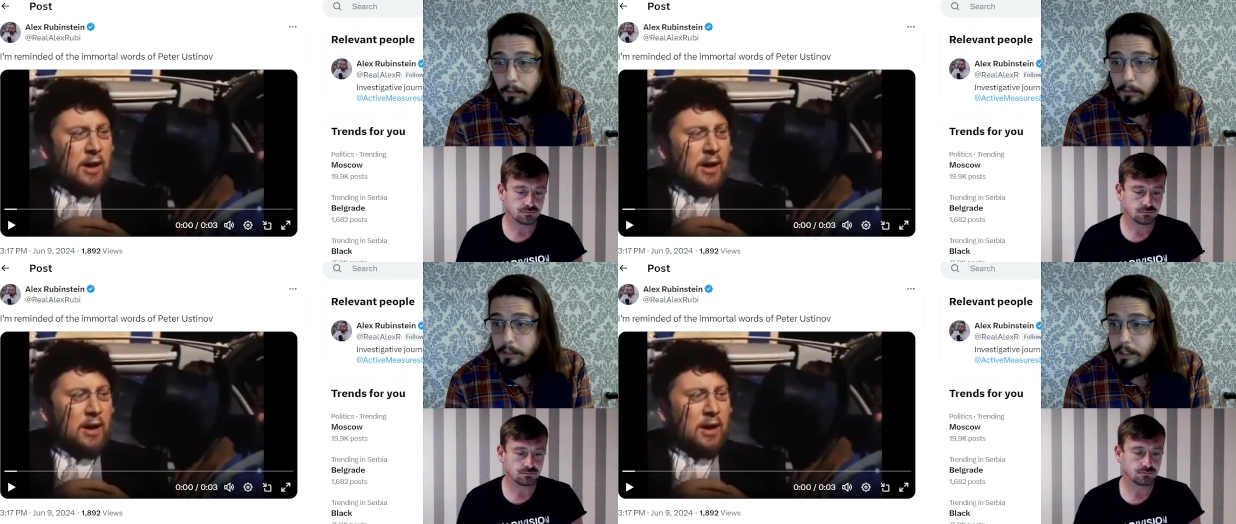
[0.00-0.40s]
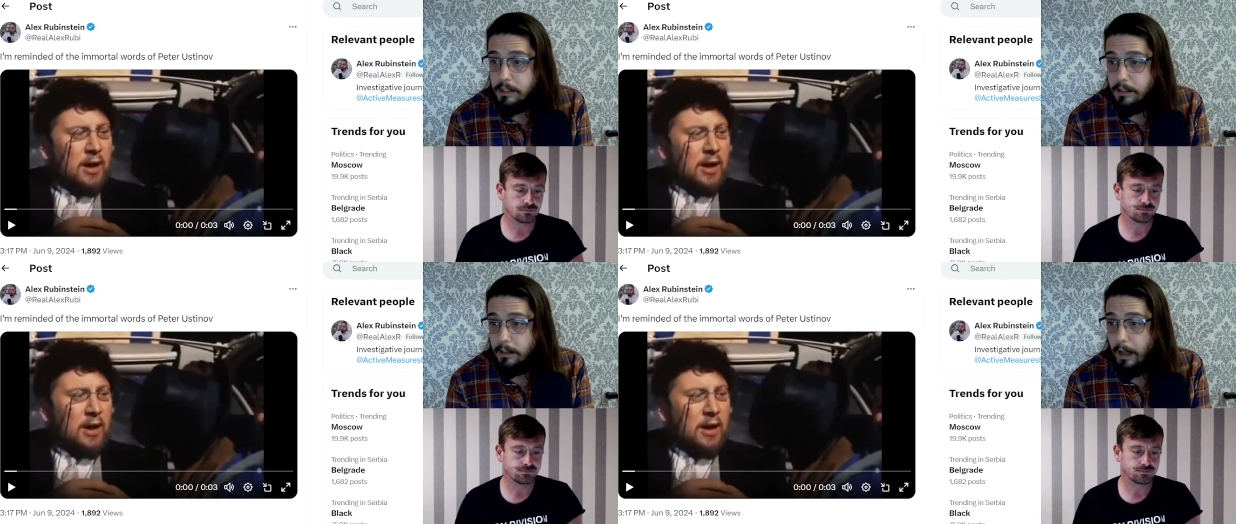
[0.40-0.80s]

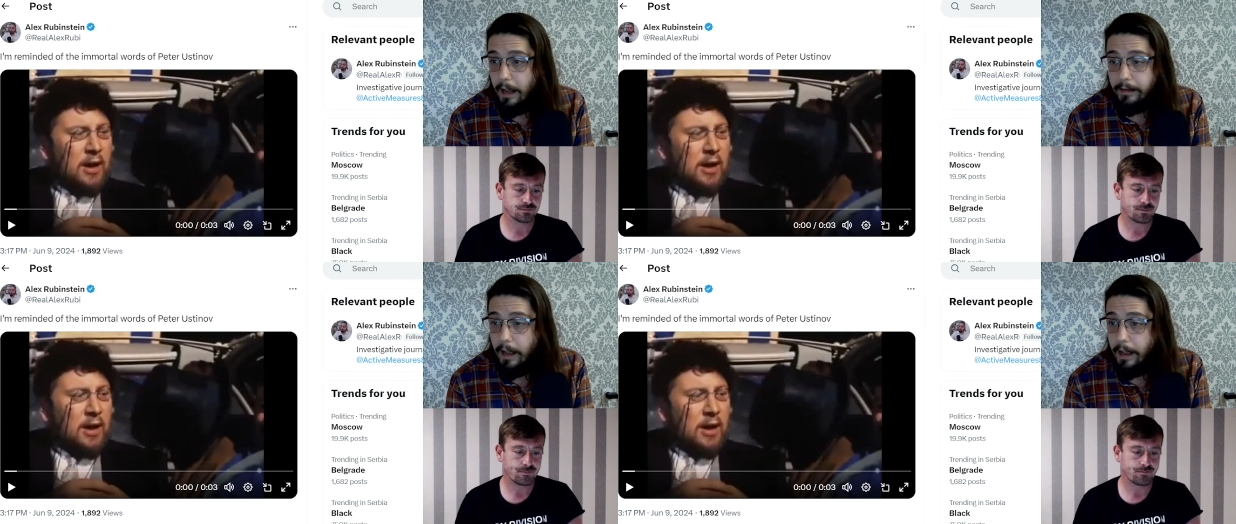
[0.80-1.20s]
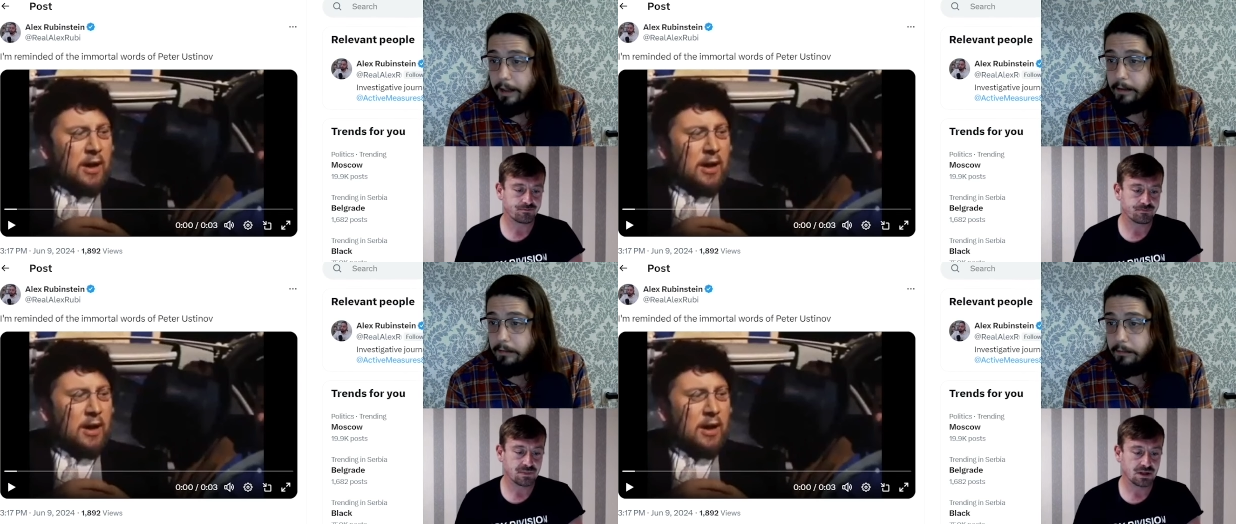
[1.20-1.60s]
Speaker 1: just I
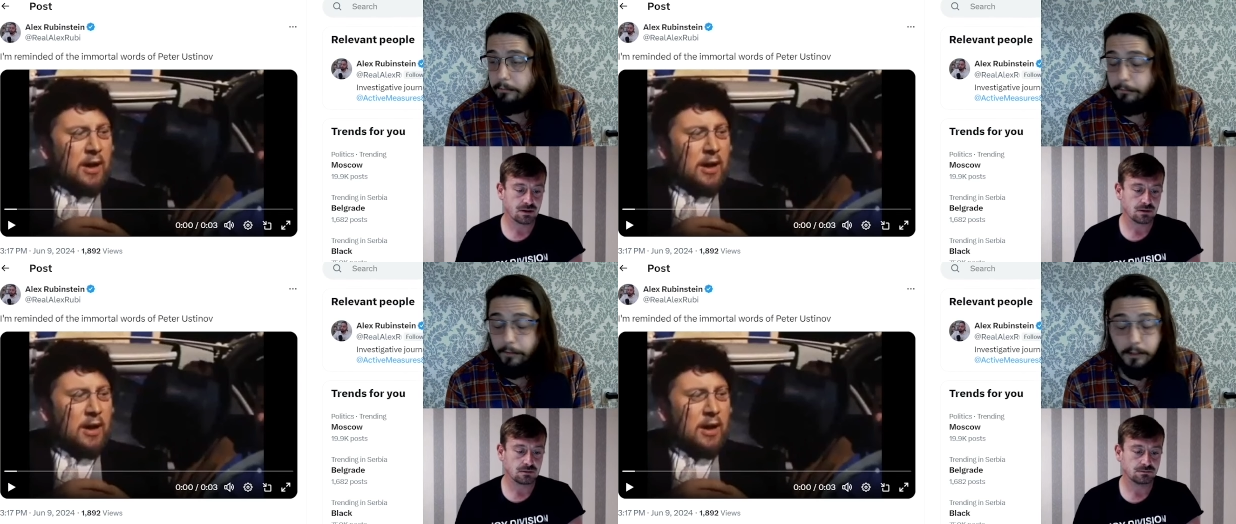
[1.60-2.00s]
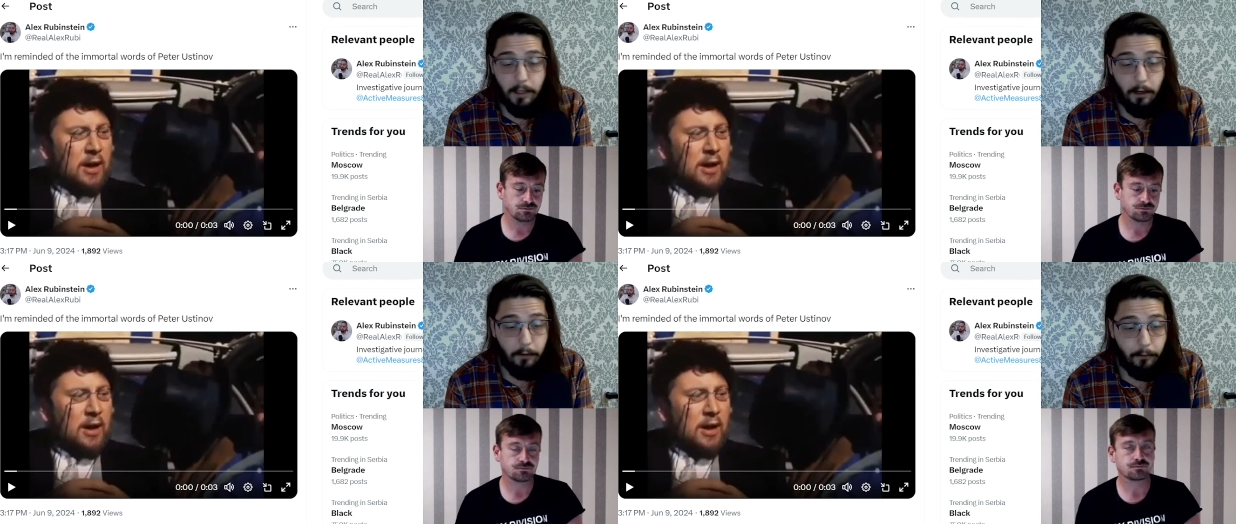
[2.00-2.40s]
I feel
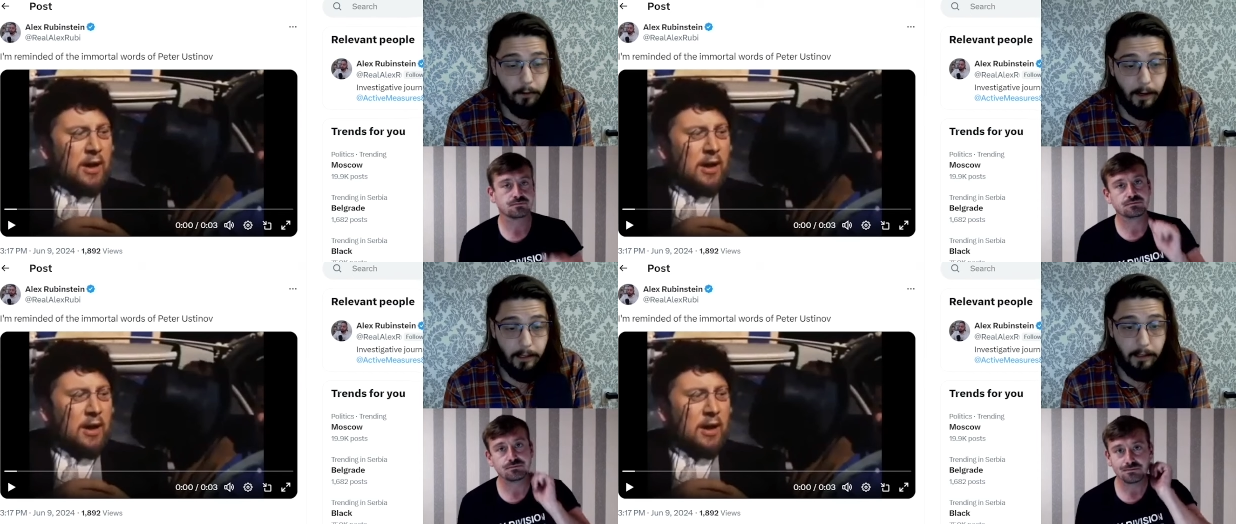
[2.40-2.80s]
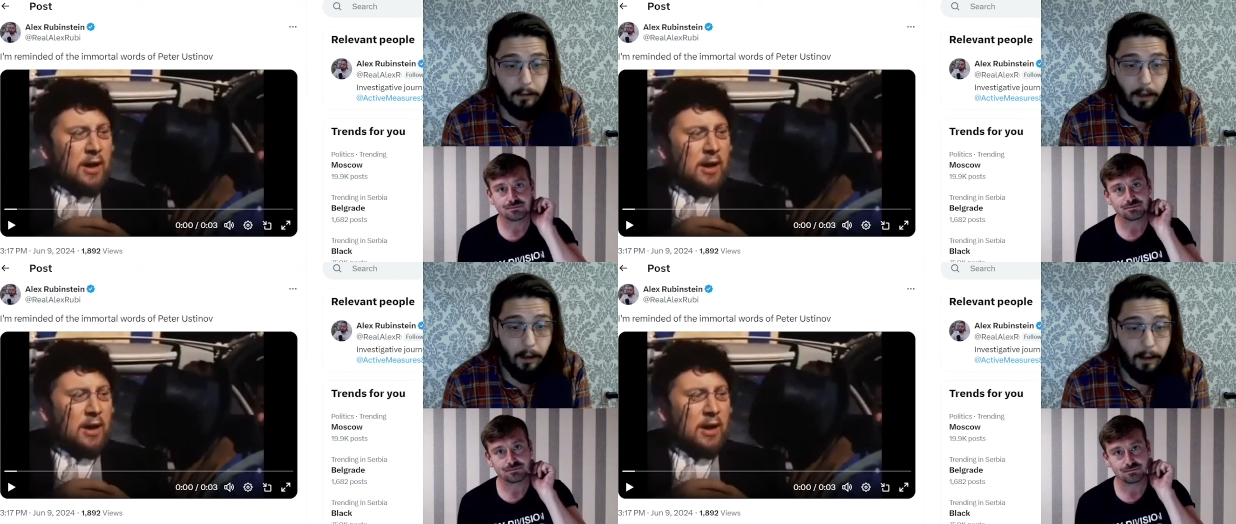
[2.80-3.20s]
sorry for any
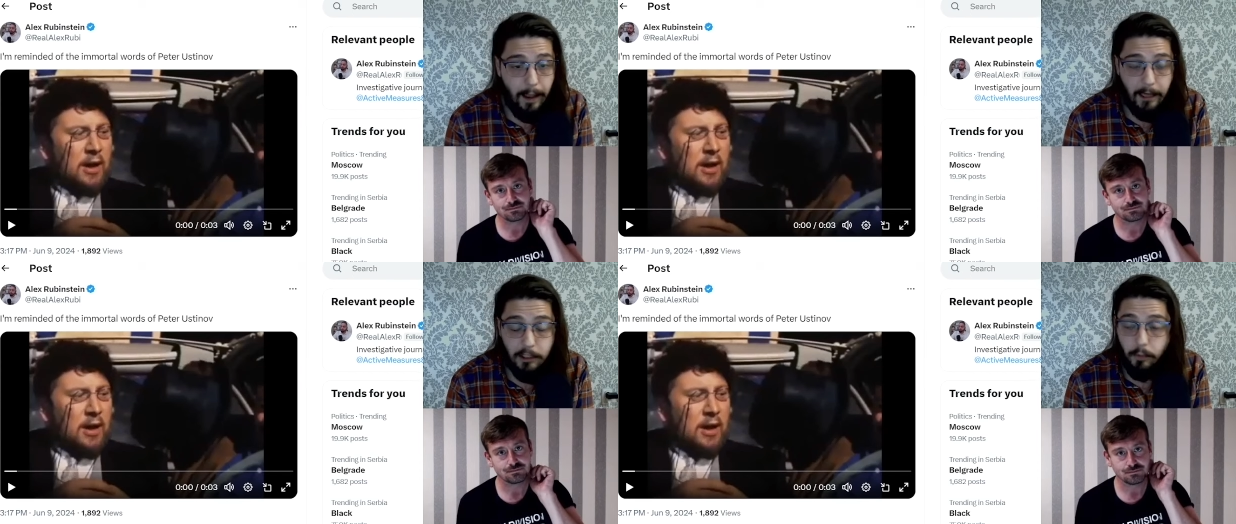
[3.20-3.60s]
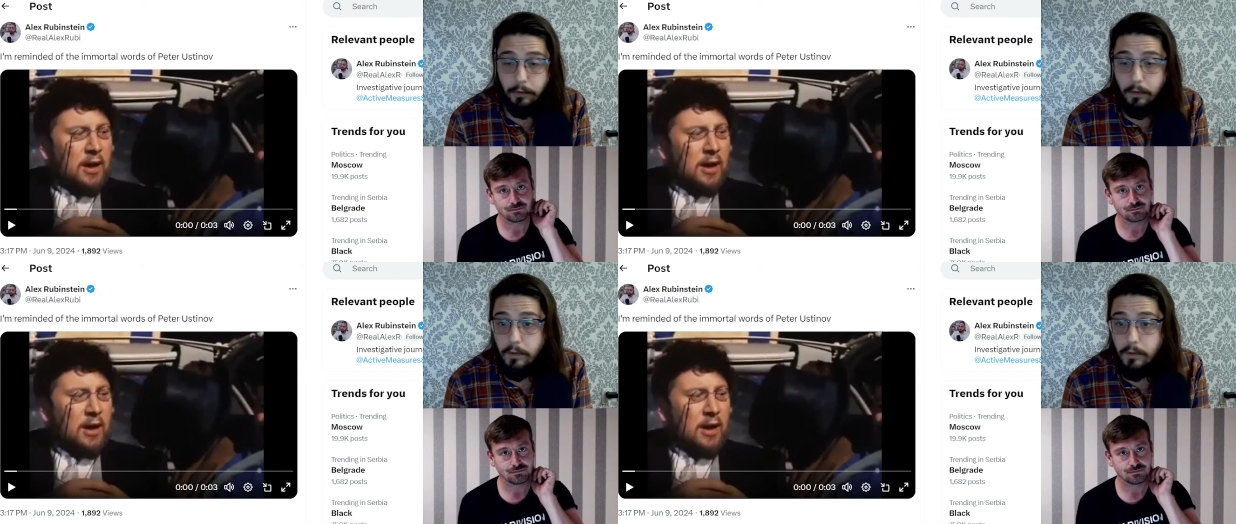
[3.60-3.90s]
uh, actual news